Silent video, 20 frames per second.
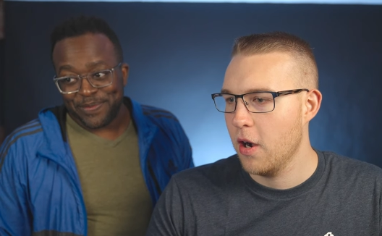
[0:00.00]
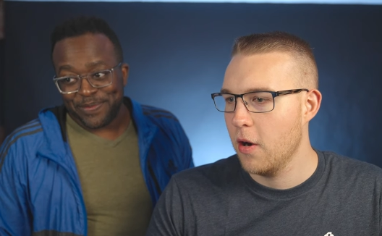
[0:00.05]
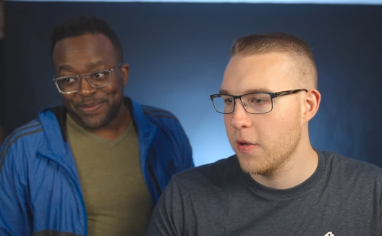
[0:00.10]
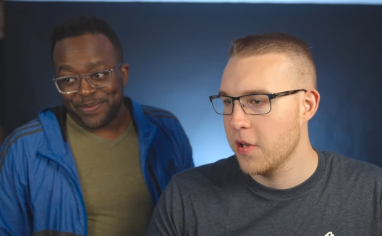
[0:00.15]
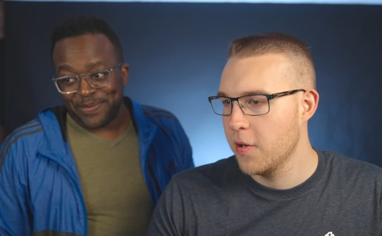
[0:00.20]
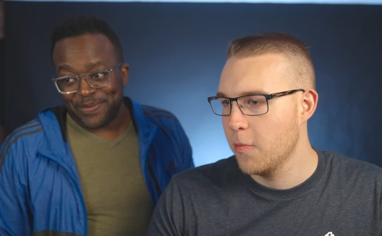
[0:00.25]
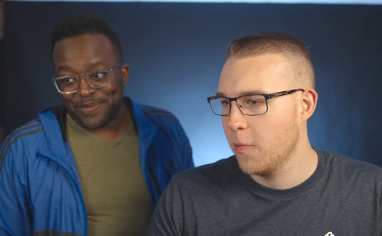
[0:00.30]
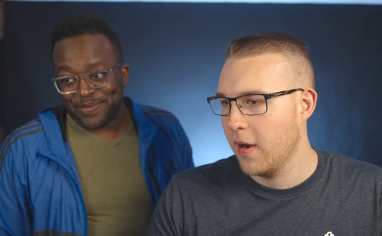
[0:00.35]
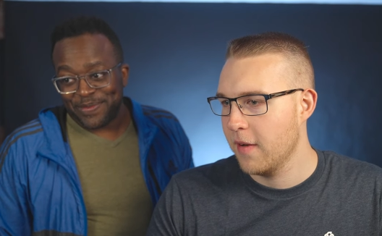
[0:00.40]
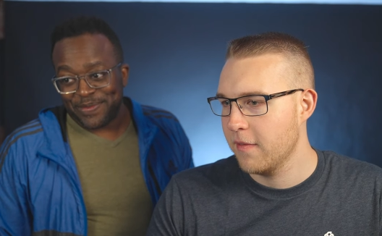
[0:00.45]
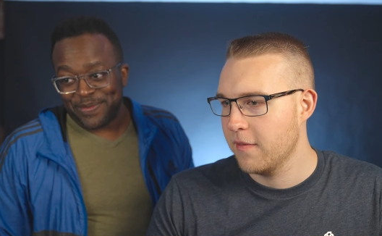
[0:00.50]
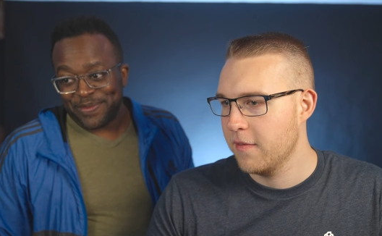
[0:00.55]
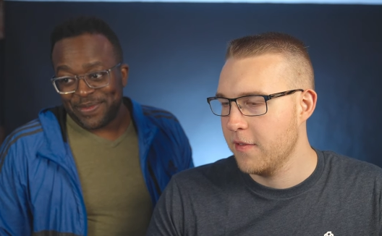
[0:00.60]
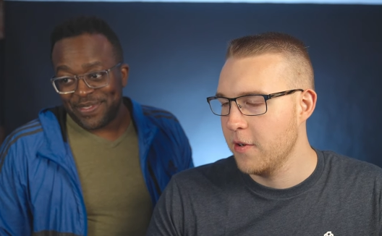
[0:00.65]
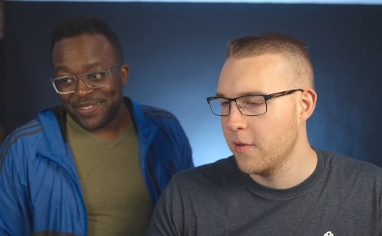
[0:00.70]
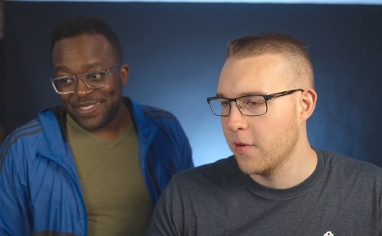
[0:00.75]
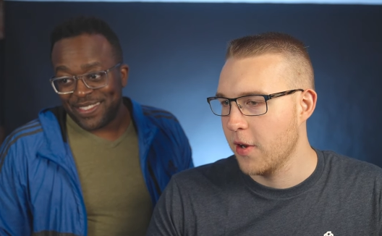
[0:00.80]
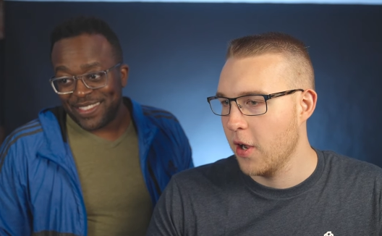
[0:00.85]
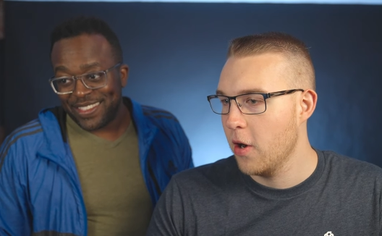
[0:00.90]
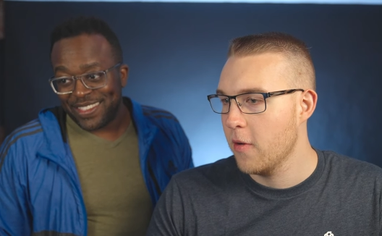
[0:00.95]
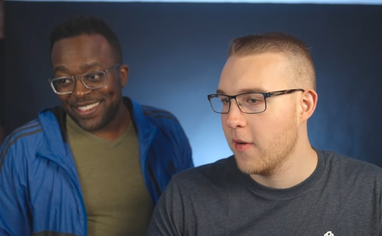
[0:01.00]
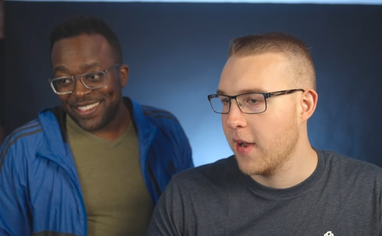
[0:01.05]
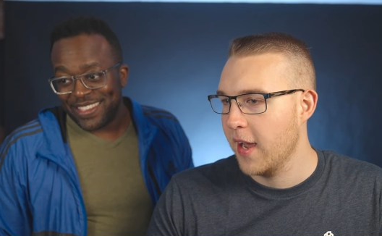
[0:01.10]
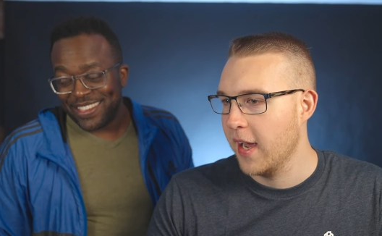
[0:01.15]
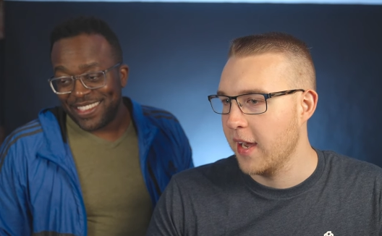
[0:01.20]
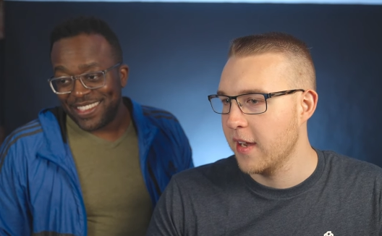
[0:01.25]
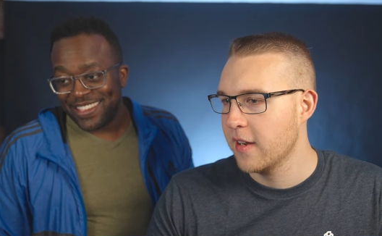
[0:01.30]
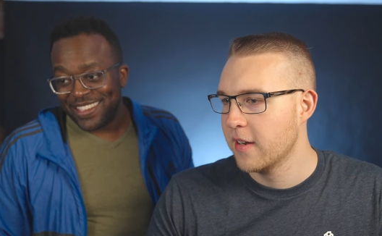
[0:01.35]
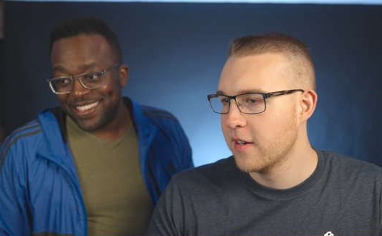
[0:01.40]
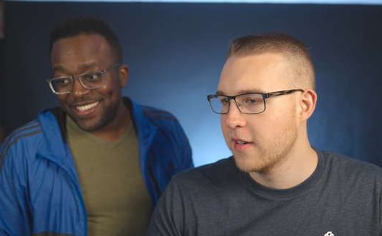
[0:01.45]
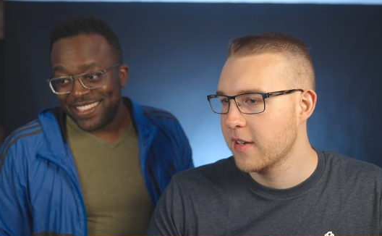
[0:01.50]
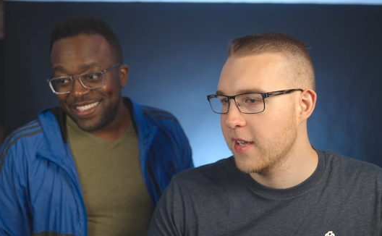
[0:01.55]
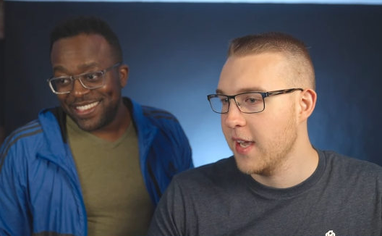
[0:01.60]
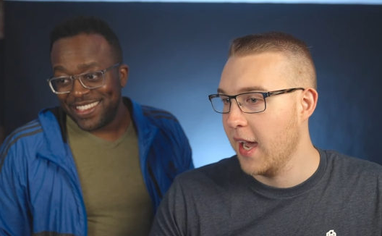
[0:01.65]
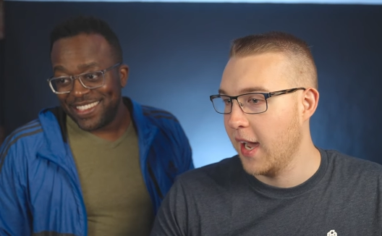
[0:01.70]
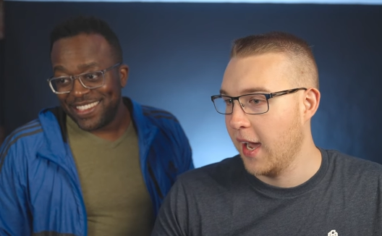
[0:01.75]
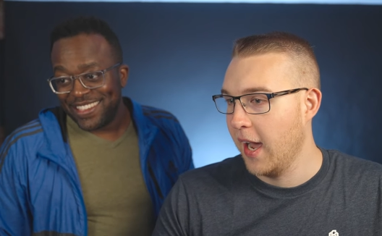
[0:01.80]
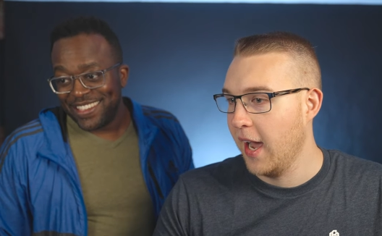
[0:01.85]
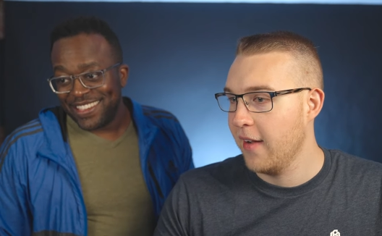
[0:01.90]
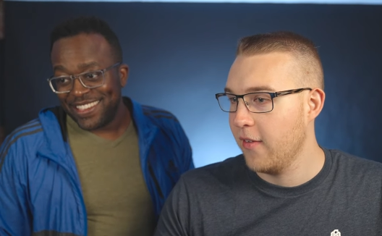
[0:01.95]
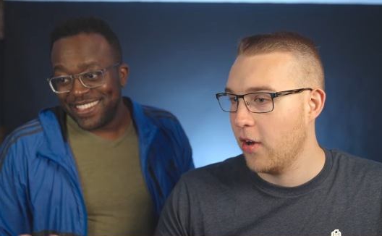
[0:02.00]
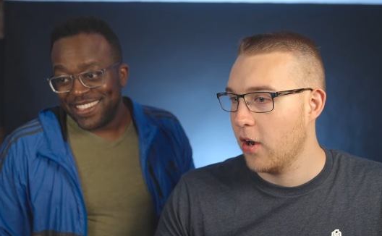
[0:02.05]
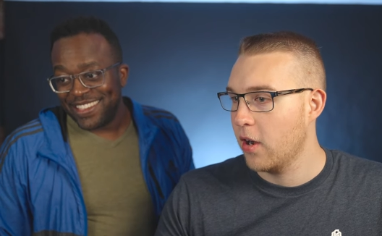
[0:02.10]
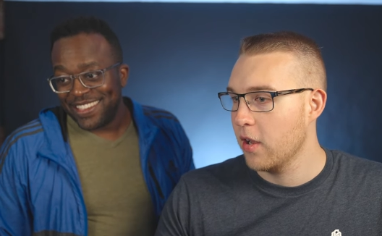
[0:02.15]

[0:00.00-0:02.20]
Speaker 1: oh, you want food? Okay, yeah, have